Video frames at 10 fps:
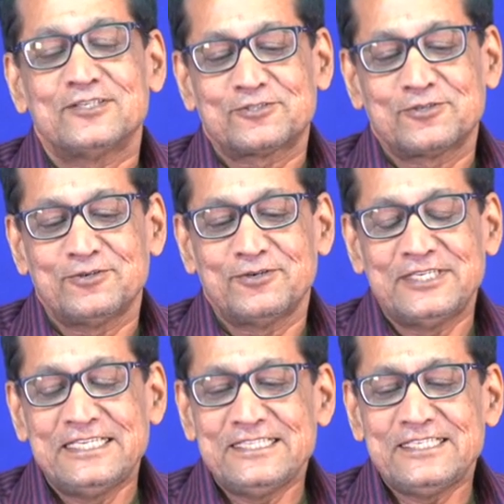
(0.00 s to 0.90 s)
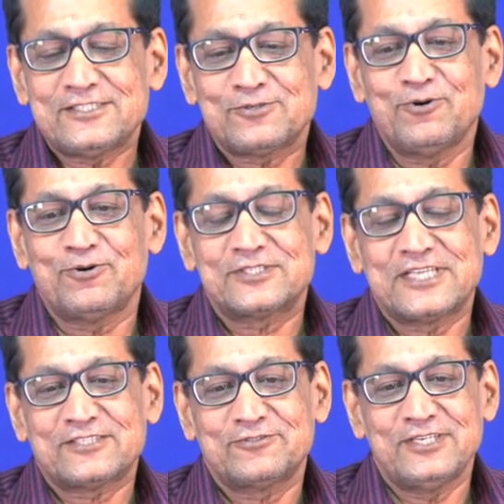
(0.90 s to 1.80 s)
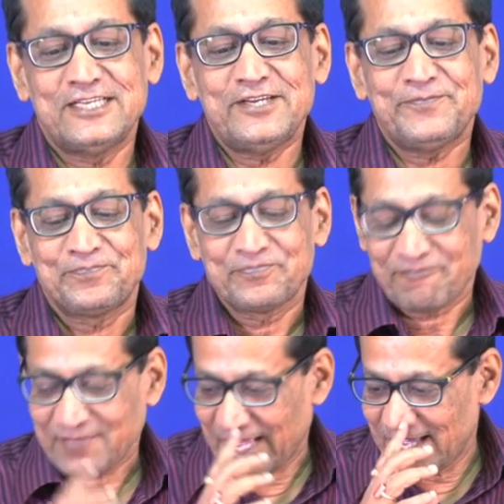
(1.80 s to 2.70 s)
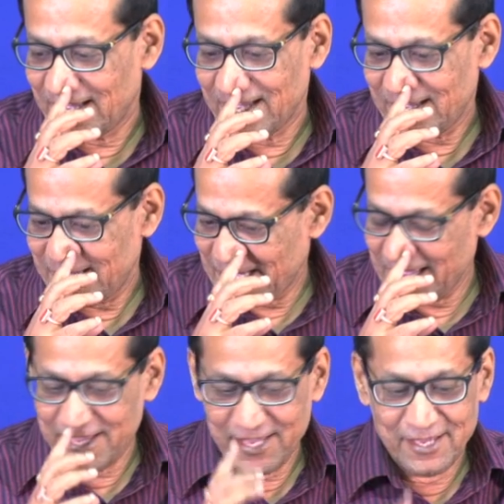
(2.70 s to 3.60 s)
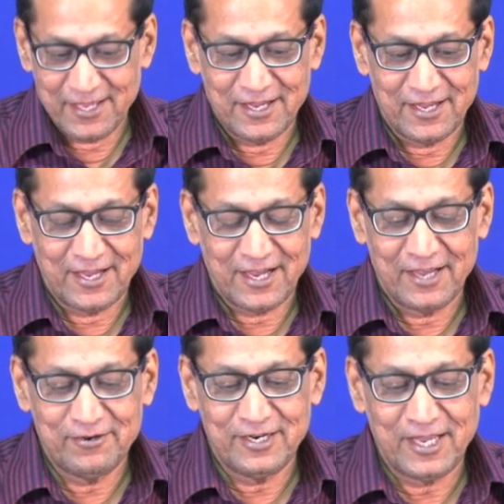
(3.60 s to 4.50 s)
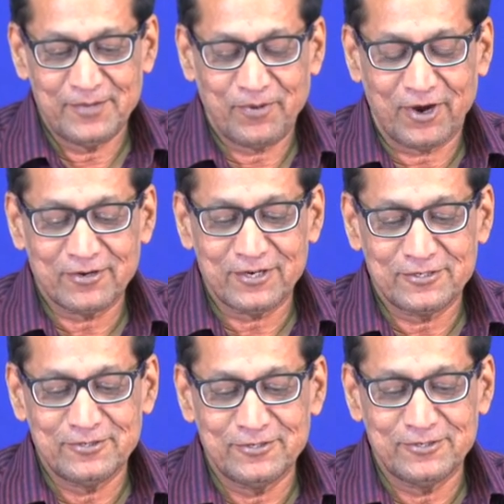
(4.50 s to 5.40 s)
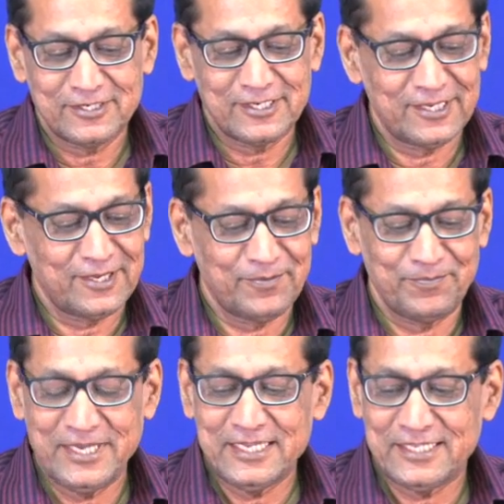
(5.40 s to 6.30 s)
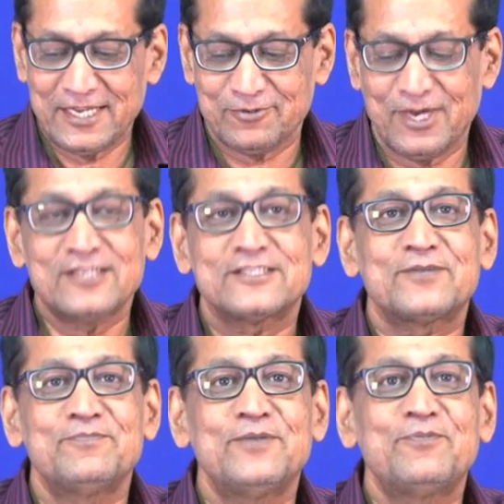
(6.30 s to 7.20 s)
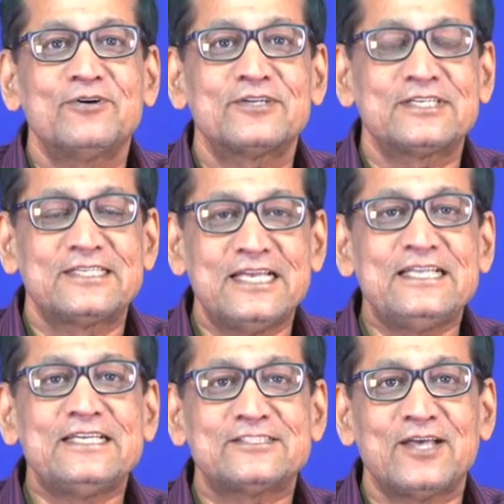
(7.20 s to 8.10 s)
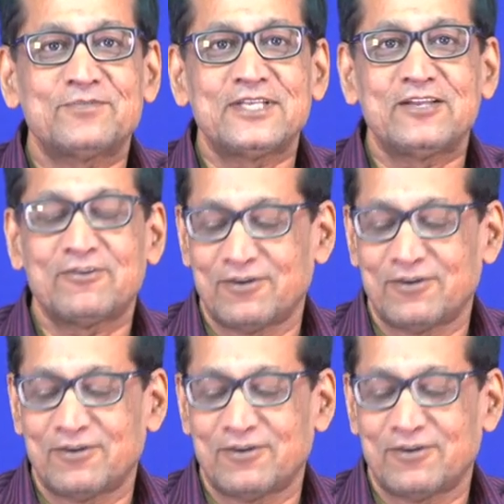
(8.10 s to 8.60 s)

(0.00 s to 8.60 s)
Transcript: So, in this course actually I forgot to bring that one, that before telling something